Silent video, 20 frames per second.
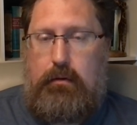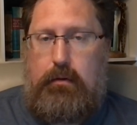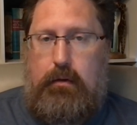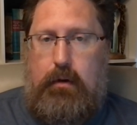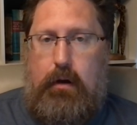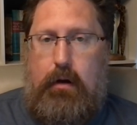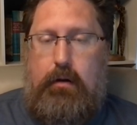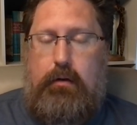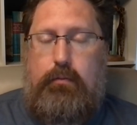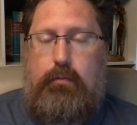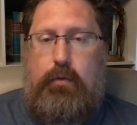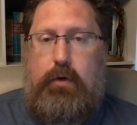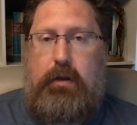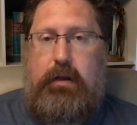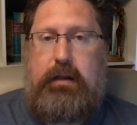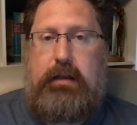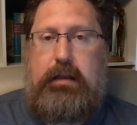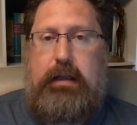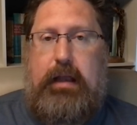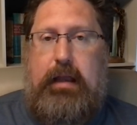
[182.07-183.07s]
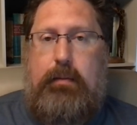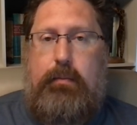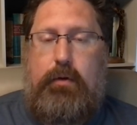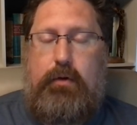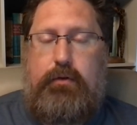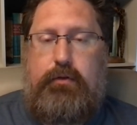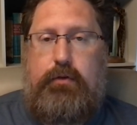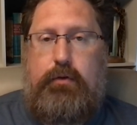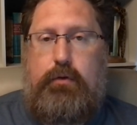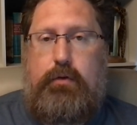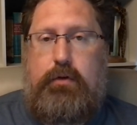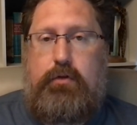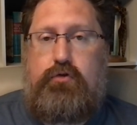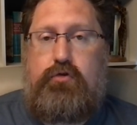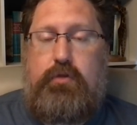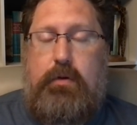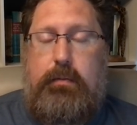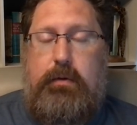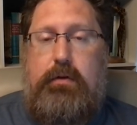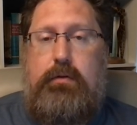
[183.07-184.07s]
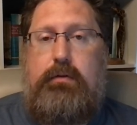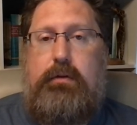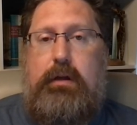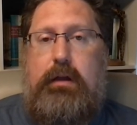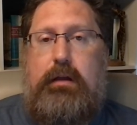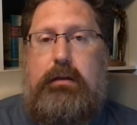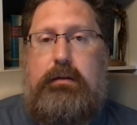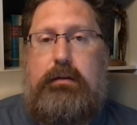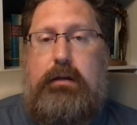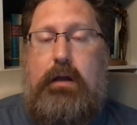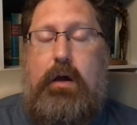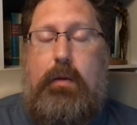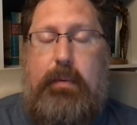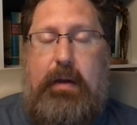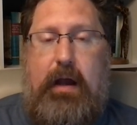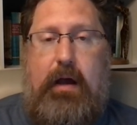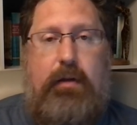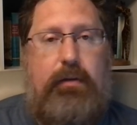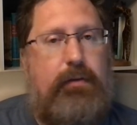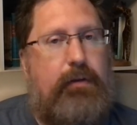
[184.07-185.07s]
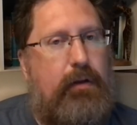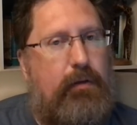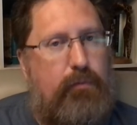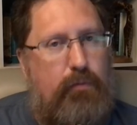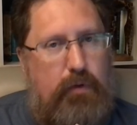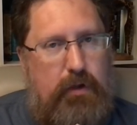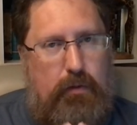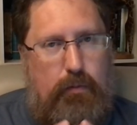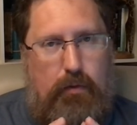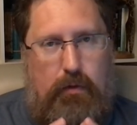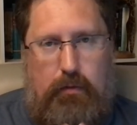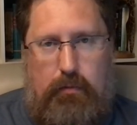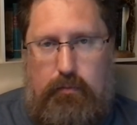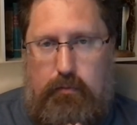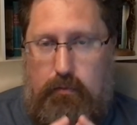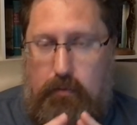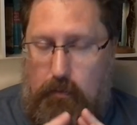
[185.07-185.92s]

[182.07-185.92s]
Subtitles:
are willing and able to contribute and help out, then we will